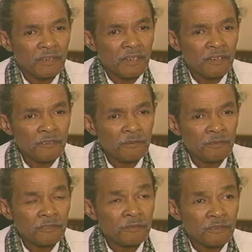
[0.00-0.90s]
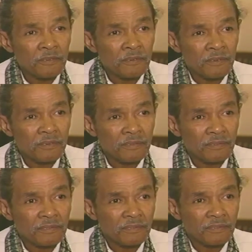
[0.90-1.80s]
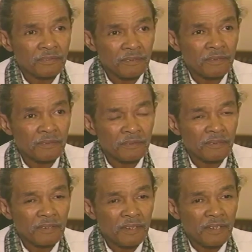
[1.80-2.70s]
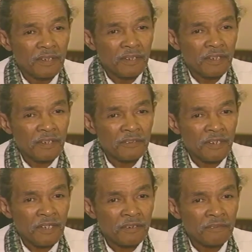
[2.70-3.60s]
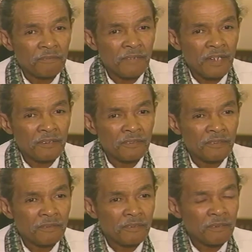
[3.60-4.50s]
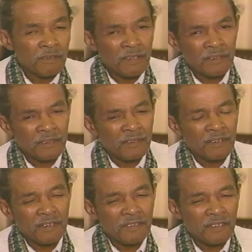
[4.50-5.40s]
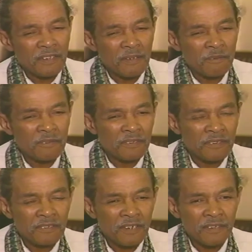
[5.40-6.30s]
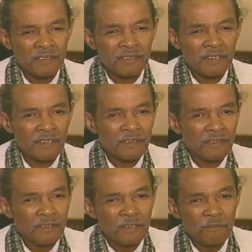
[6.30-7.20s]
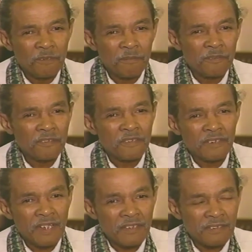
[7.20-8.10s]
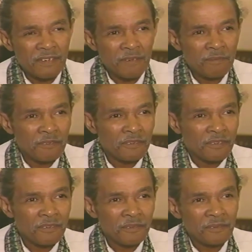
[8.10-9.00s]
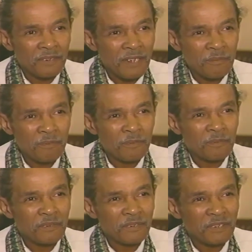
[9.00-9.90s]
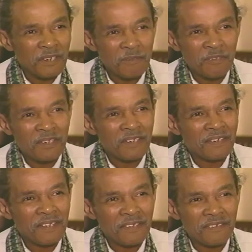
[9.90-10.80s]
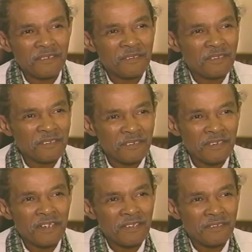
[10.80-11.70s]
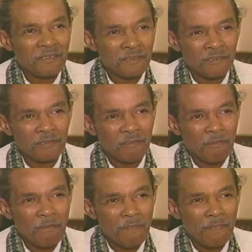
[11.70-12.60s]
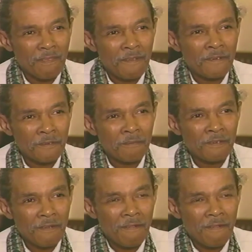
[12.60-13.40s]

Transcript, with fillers: They knew what you were doing, you know. And you had a following, you know. And, and another thing I wanted to inject is that uh, people used to dance to that music, you know. A lot of people claim you can't dance to it. They used to dance to it. You know what I mean?